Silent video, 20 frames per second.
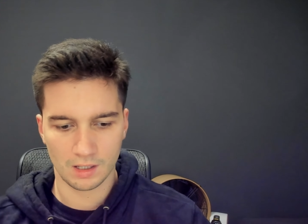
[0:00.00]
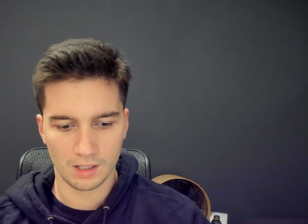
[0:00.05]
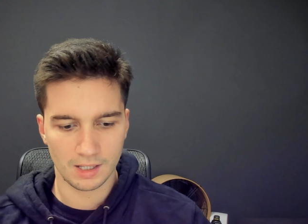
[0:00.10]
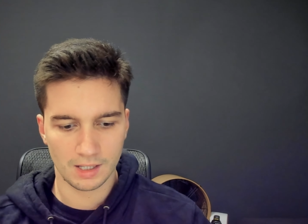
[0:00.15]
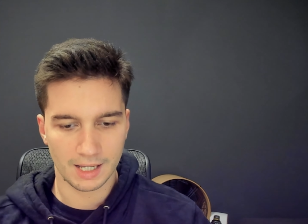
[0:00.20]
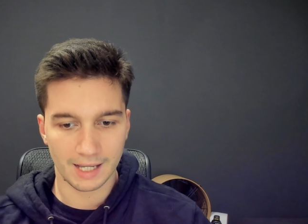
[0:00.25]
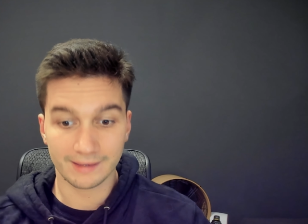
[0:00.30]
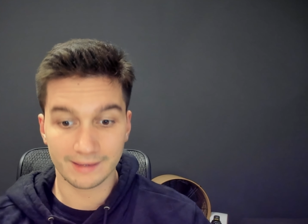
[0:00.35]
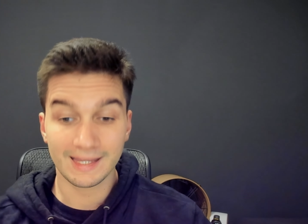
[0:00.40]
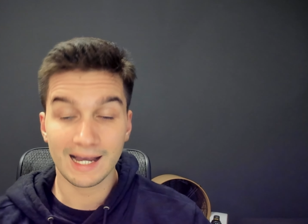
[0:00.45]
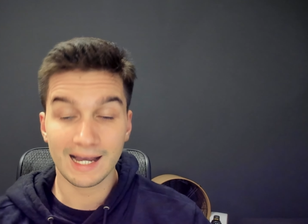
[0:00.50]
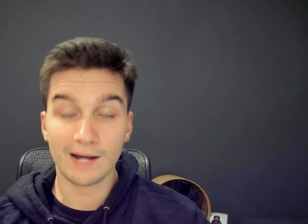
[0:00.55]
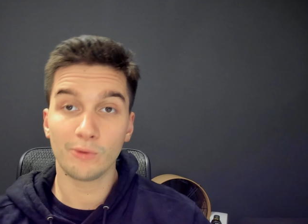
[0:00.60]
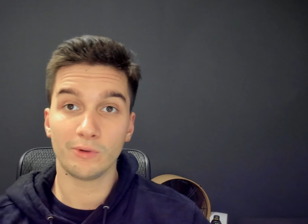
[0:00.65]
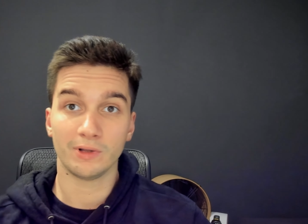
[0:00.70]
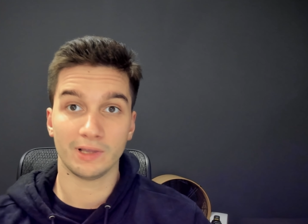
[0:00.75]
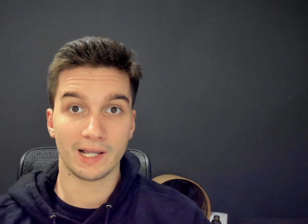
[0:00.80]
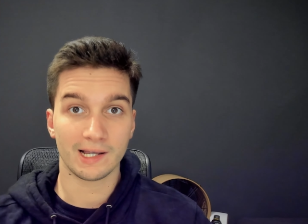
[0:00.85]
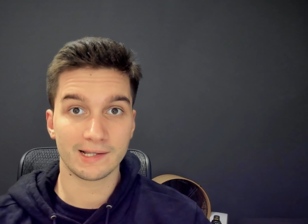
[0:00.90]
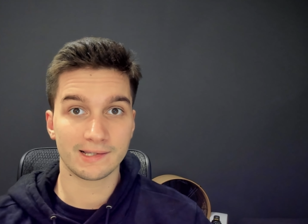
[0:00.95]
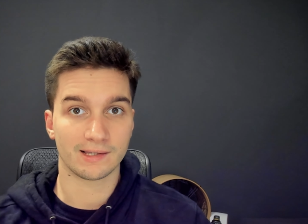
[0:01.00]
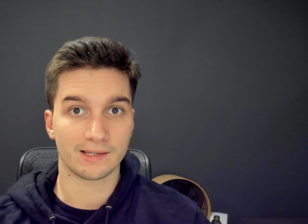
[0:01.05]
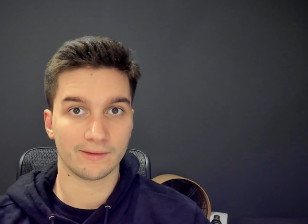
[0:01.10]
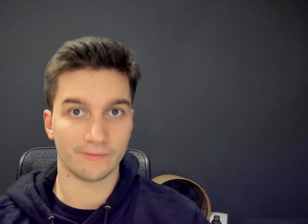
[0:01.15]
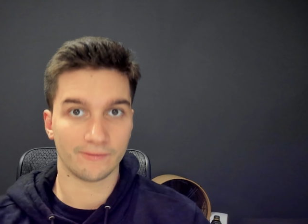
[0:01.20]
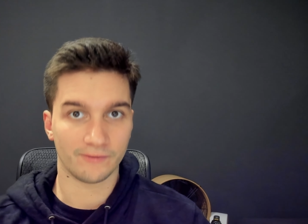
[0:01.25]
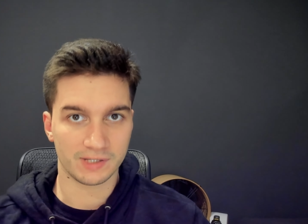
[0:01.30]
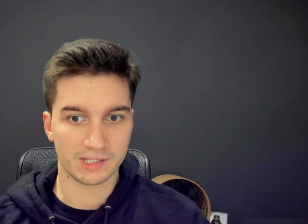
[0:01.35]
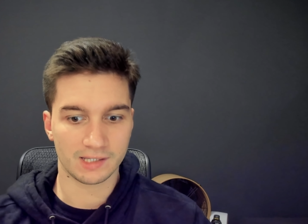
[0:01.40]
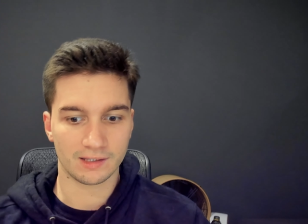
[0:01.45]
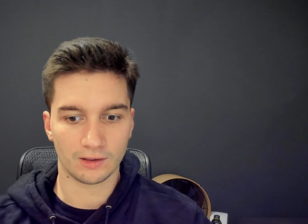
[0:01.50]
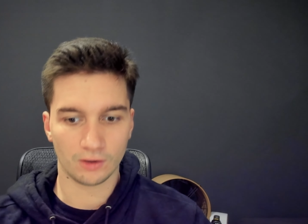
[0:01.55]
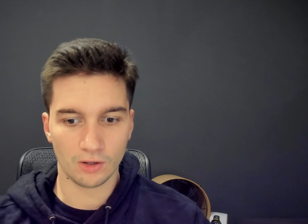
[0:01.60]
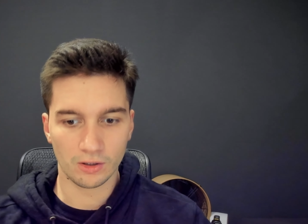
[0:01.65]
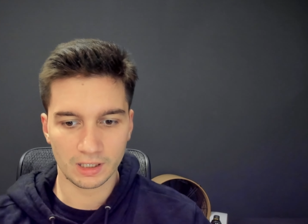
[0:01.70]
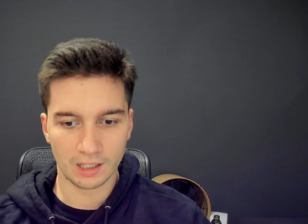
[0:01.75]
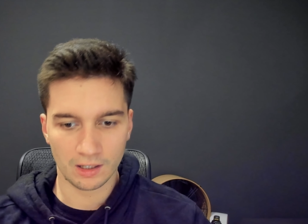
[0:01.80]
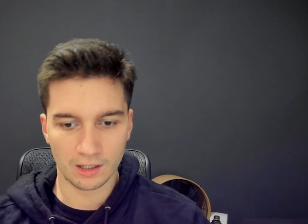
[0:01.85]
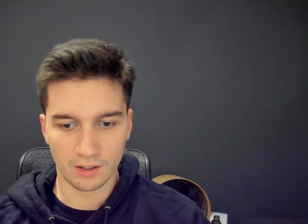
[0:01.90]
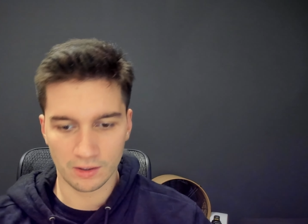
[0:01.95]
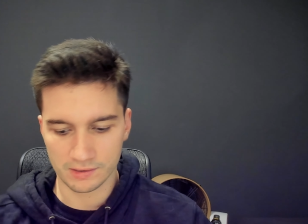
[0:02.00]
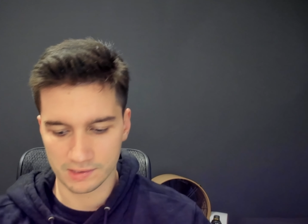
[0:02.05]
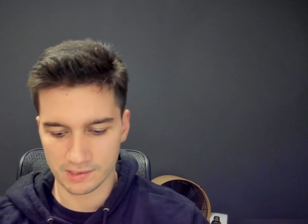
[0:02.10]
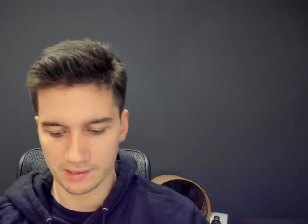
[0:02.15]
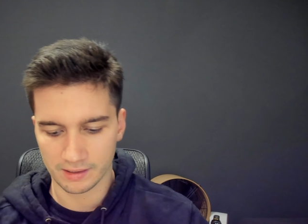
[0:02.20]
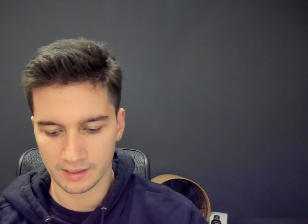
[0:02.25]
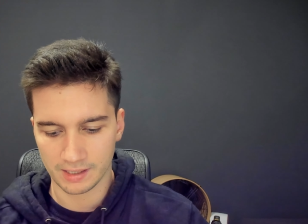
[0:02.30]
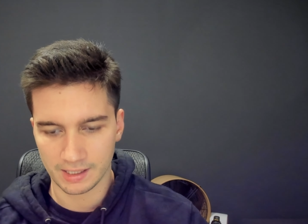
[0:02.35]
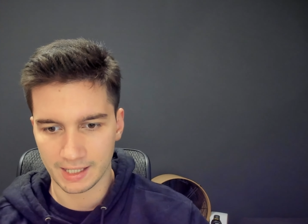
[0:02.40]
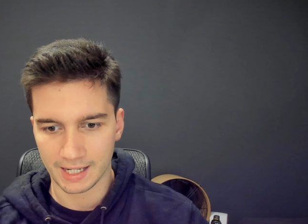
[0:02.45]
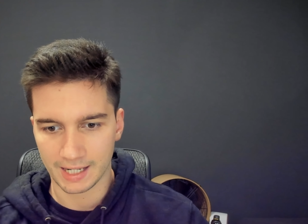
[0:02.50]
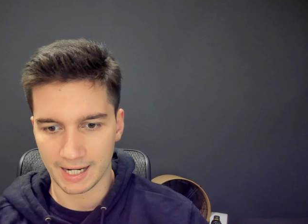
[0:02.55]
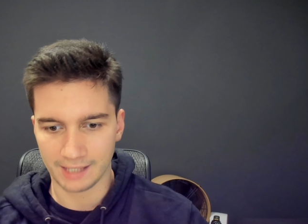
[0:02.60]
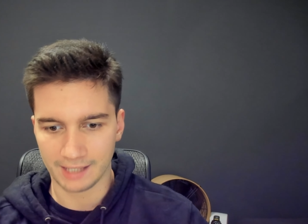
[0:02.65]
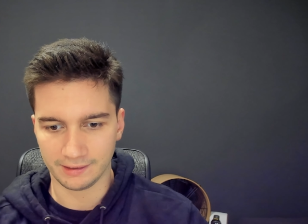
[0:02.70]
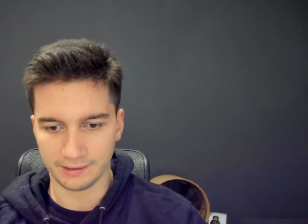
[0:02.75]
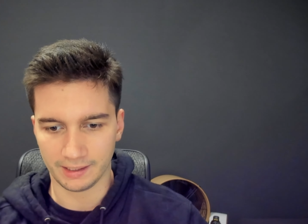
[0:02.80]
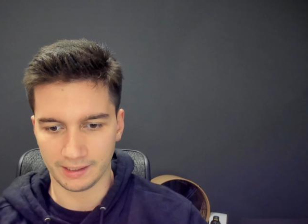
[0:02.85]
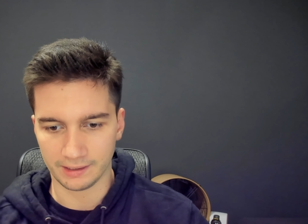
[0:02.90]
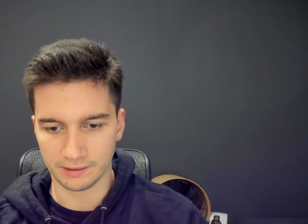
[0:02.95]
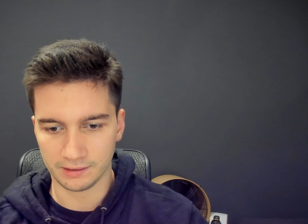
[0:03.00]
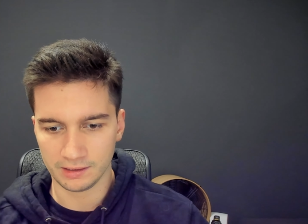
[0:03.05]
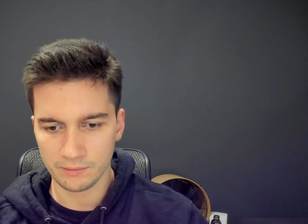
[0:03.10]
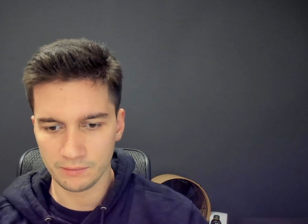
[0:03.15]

And now let's visit localhost 8080